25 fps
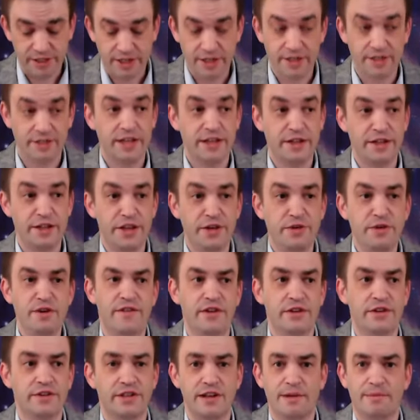because in the
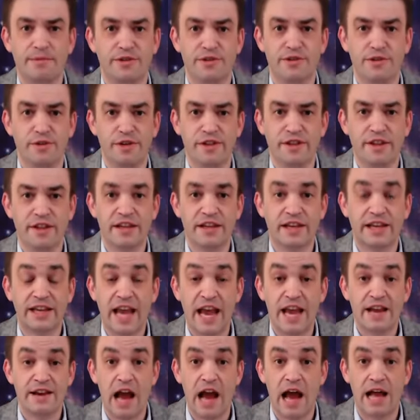universe, numbers are the only thing that
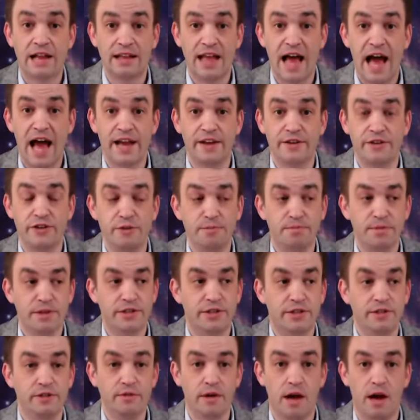cannot lie. 2
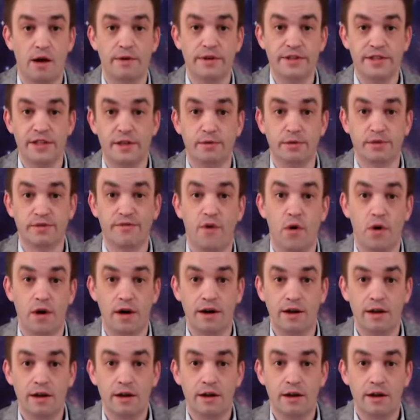+ 2 always equals 4.